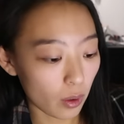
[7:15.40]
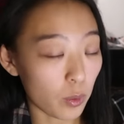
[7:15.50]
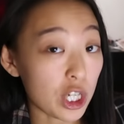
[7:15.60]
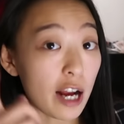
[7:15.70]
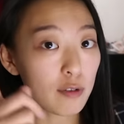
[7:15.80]

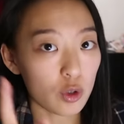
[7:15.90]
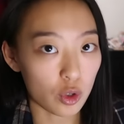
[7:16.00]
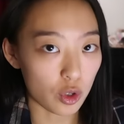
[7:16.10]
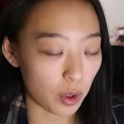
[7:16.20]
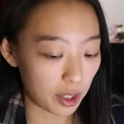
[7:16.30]
which I've
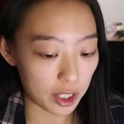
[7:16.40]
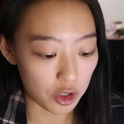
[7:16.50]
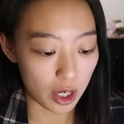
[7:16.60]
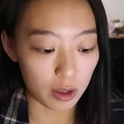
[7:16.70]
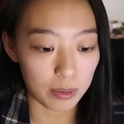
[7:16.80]
also shown on
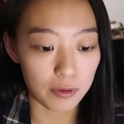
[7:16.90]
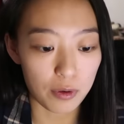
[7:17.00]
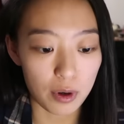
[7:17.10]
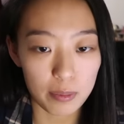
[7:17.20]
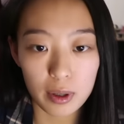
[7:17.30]
this channel
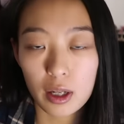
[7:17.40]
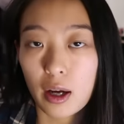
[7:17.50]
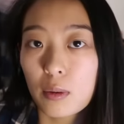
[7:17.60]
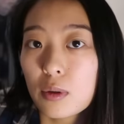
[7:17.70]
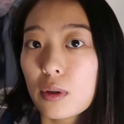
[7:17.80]
before, but
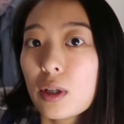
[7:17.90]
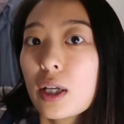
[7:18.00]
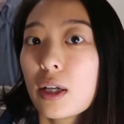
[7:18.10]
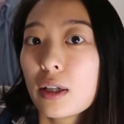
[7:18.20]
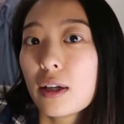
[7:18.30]
I will
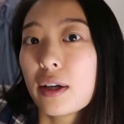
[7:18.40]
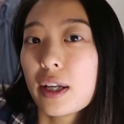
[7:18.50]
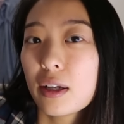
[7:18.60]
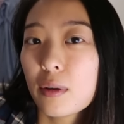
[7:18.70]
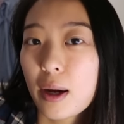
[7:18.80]
go
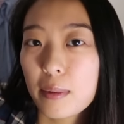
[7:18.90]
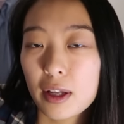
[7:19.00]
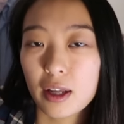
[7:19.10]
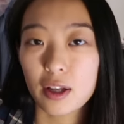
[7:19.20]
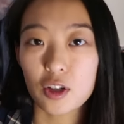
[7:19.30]
ahead and grab
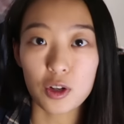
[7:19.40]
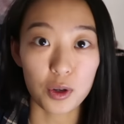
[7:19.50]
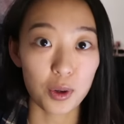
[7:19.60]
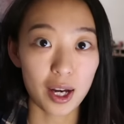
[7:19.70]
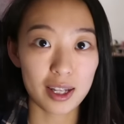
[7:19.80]
it and show
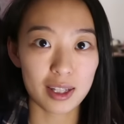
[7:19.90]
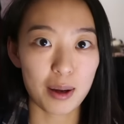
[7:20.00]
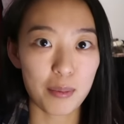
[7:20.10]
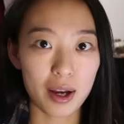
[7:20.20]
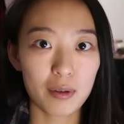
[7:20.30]
you guys
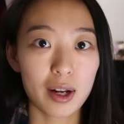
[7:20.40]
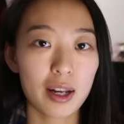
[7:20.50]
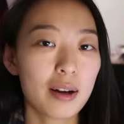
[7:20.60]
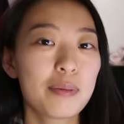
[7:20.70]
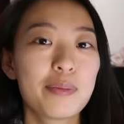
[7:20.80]
that bag
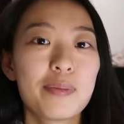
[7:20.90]
right now.